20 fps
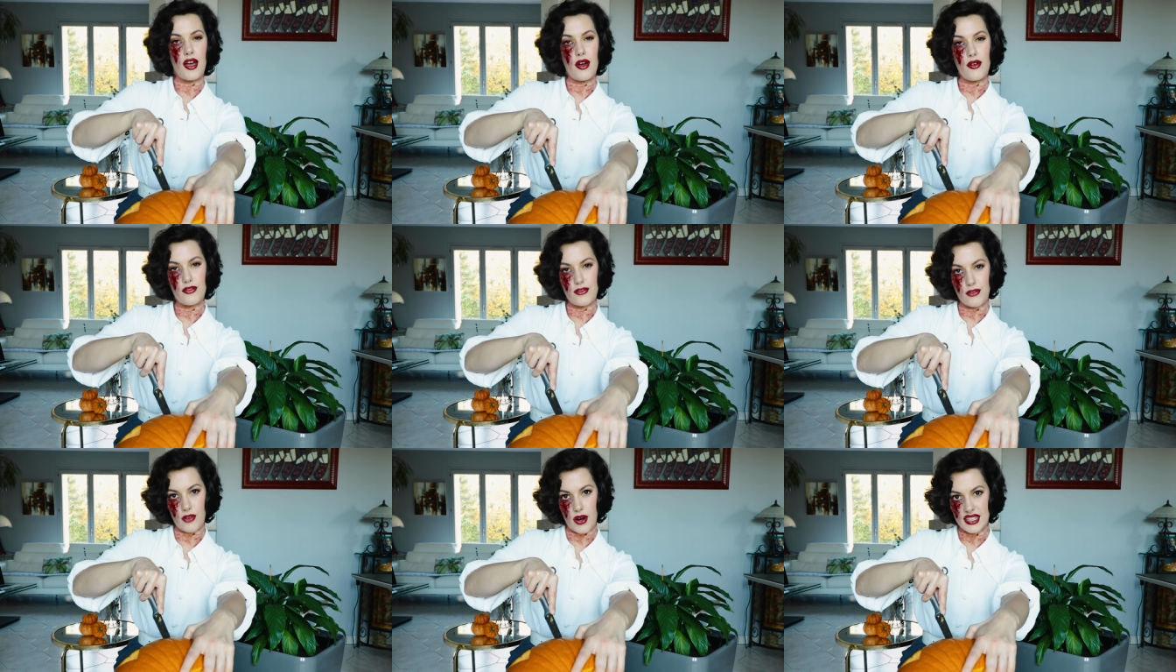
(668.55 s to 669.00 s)

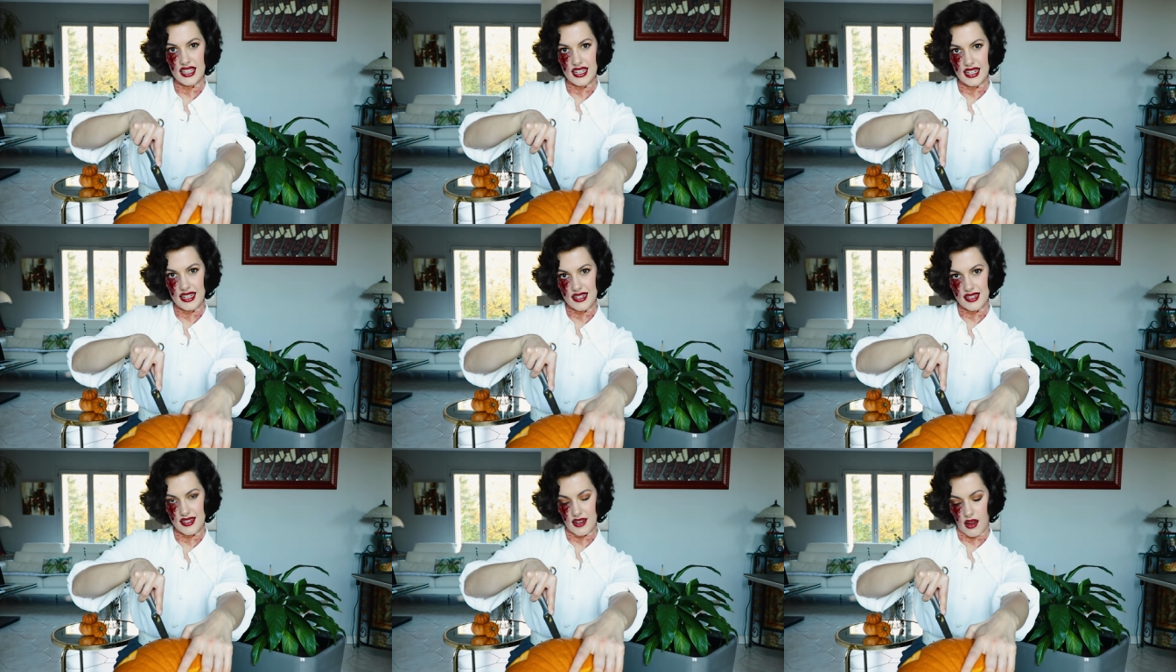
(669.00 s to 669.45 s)

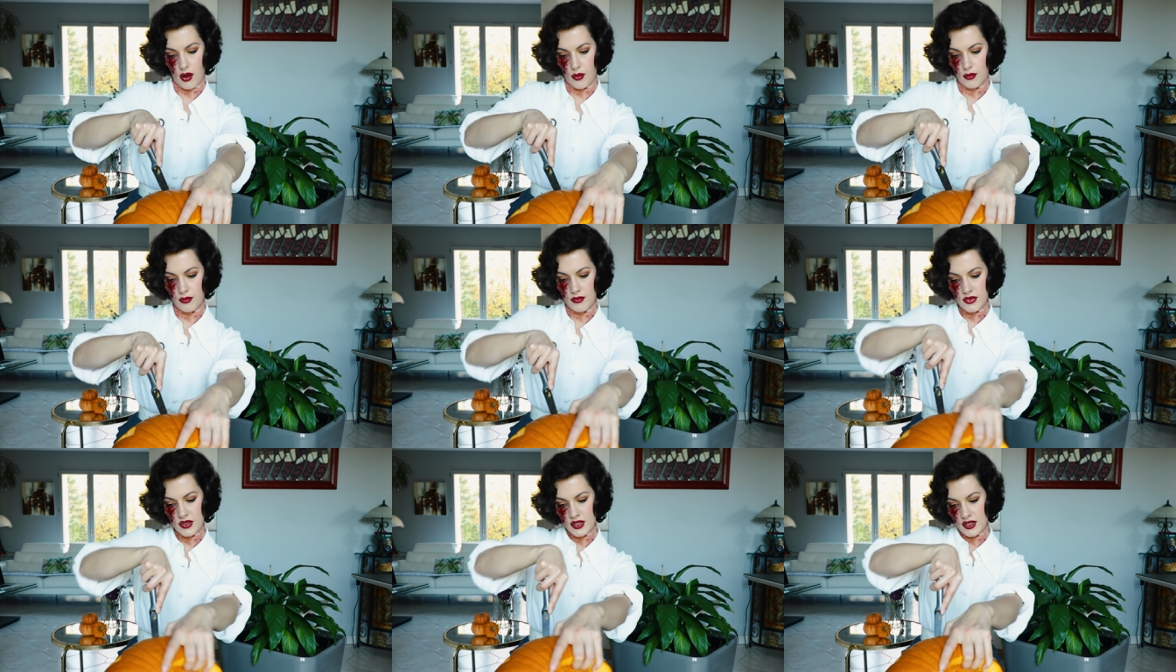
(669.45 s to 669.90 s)
friendly and
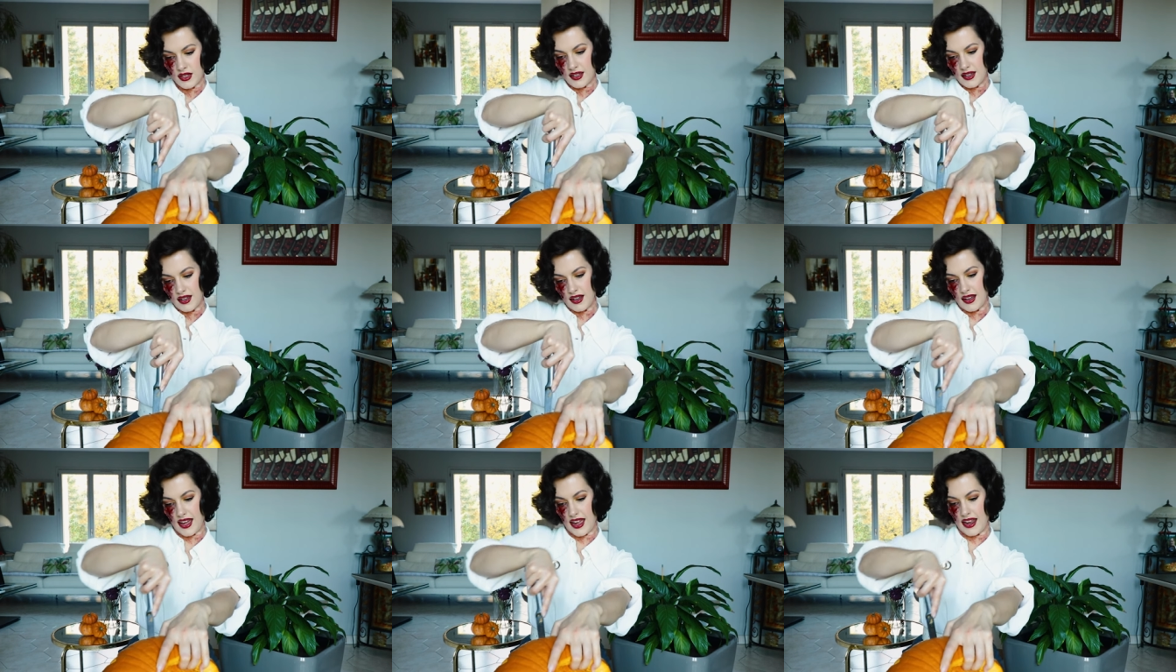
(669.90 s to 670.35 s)
dumb
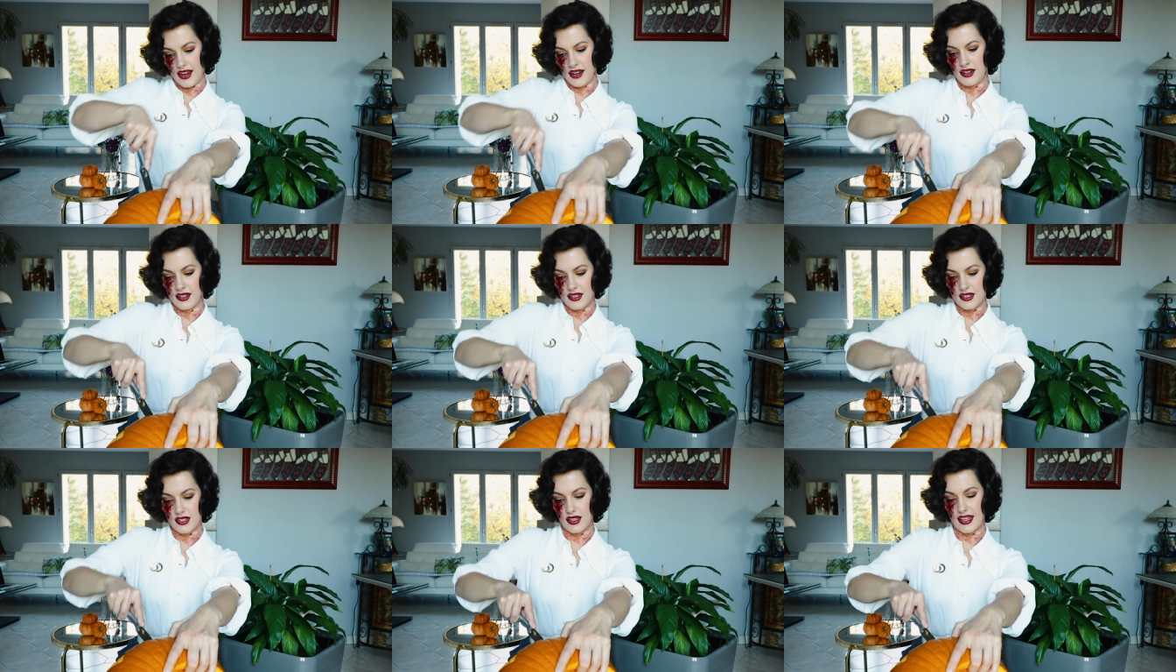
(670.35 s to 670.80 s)

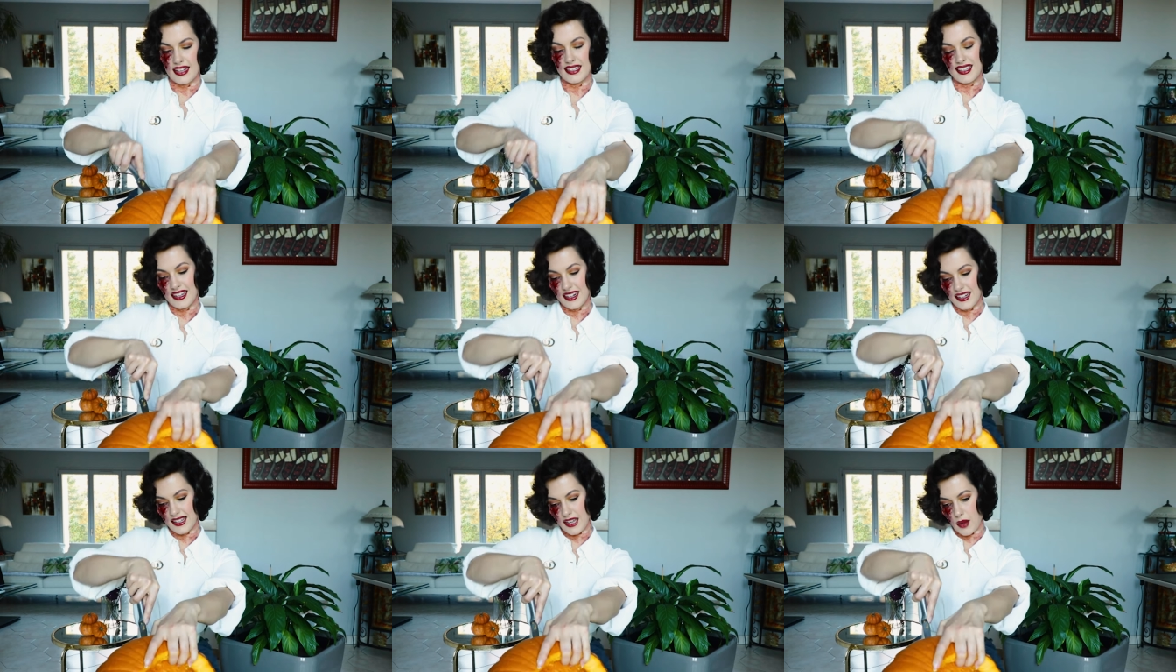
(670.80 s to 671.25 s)
and like
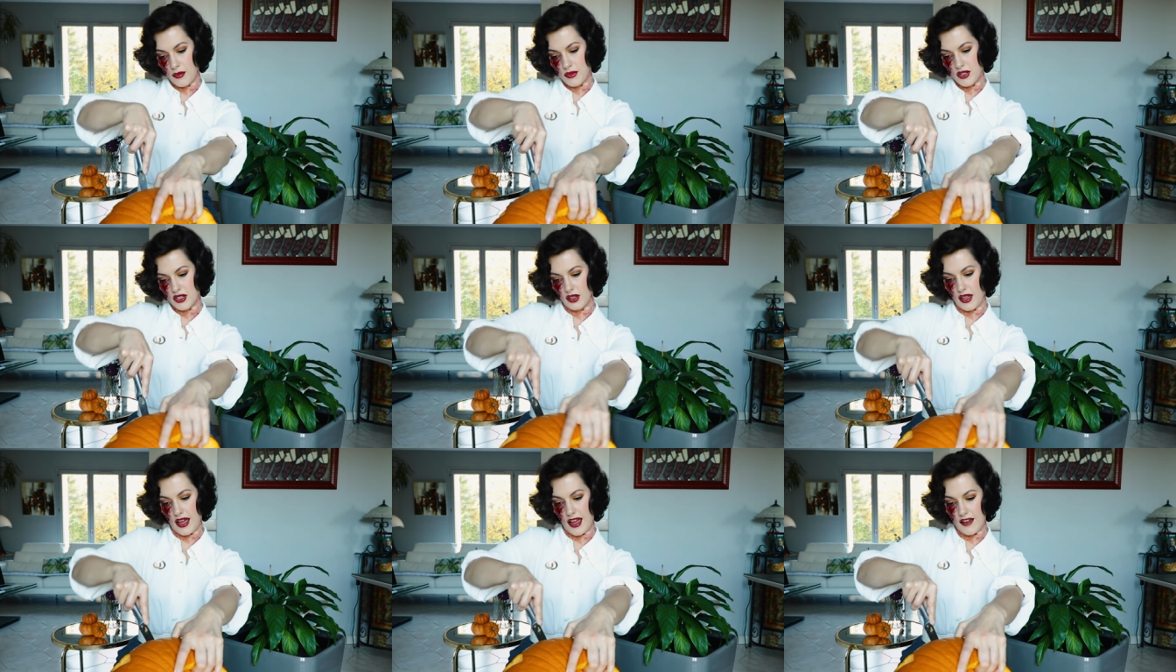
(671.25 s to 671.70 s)
they're gonna come
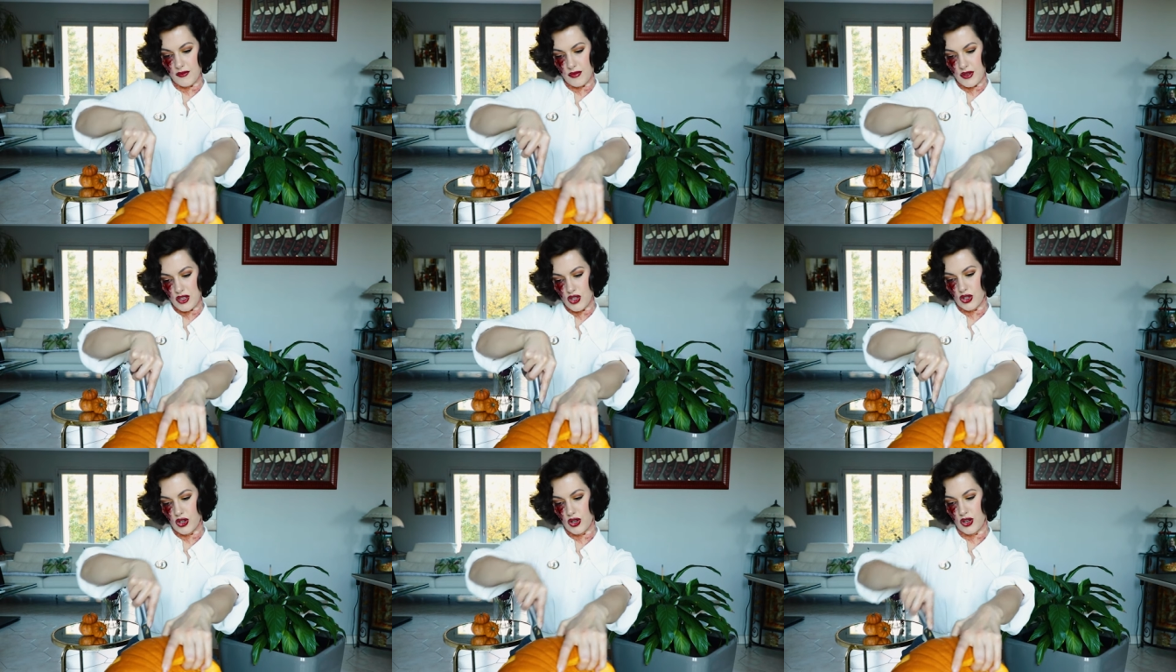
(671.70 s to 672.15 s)
to life,
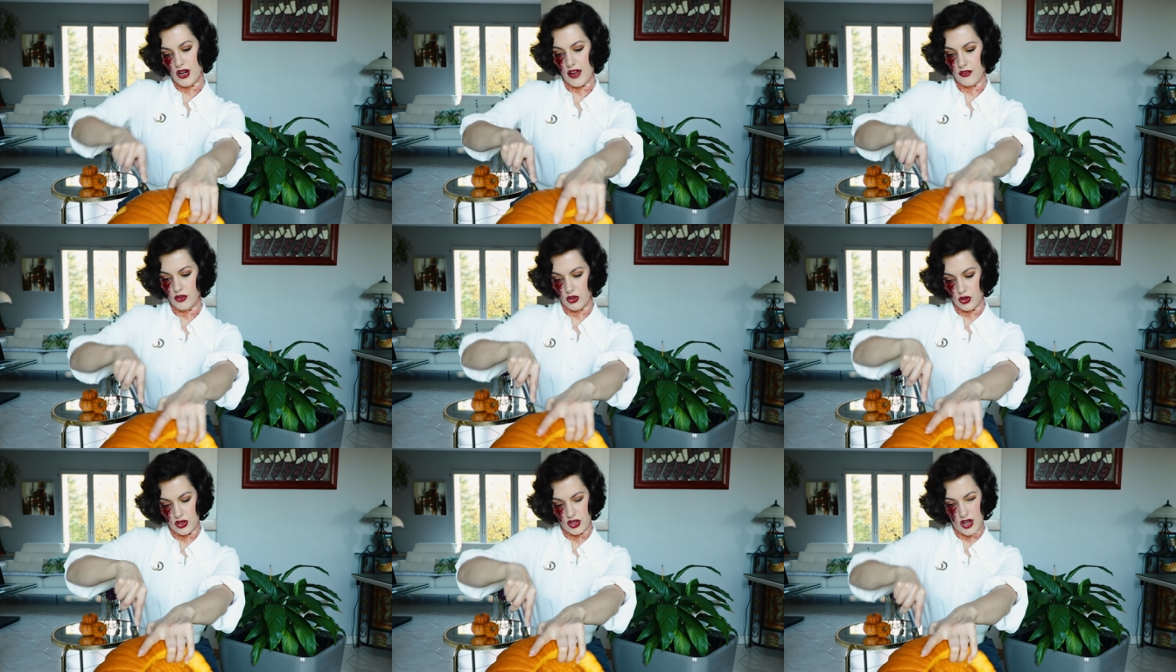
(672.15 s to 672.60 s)
but you could
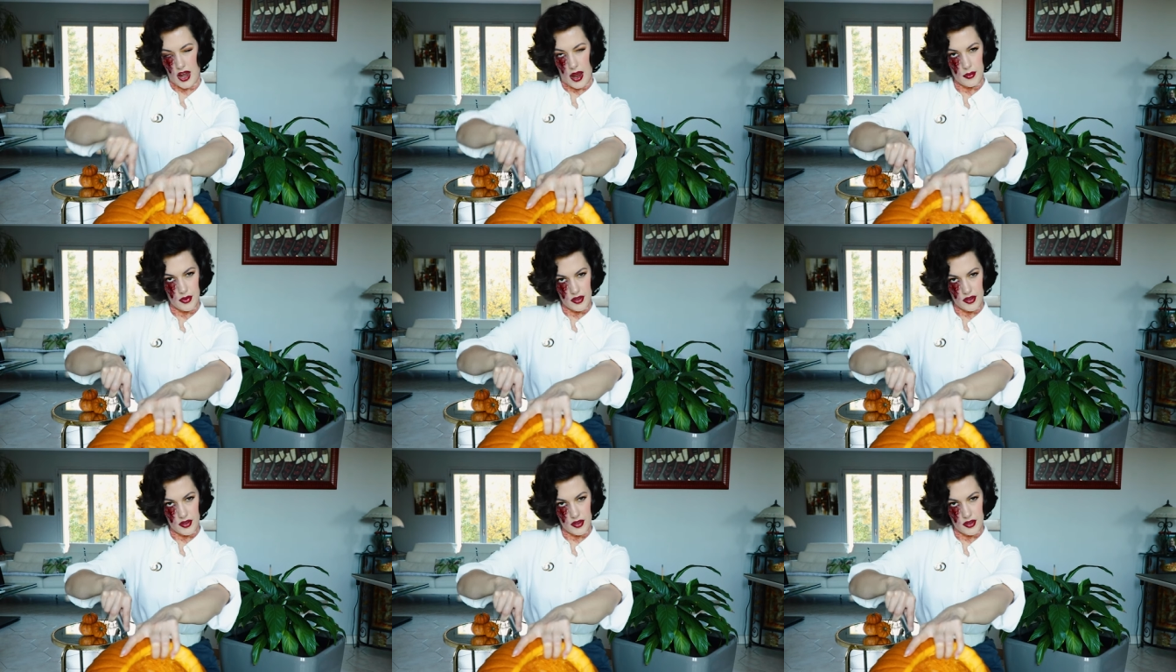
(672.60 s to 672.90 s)
have a good time